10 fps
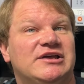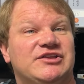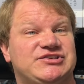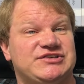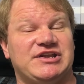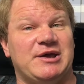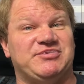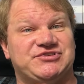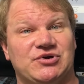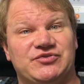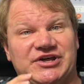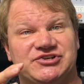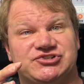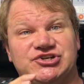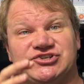This is an episode
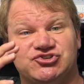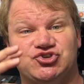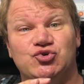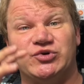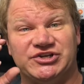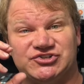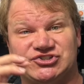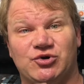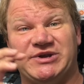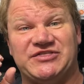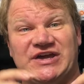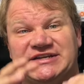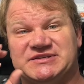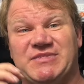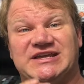that is just doing so many
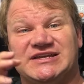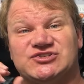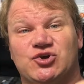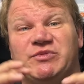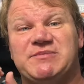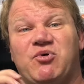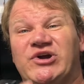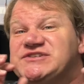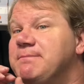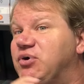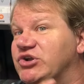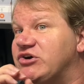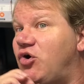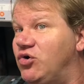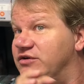things and making so many points and
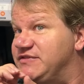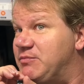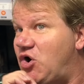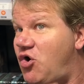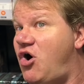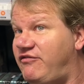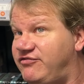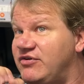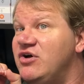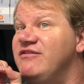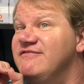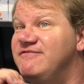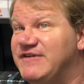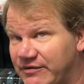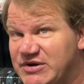pulling all of them off
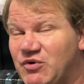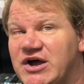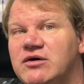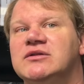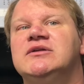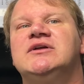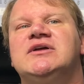very well.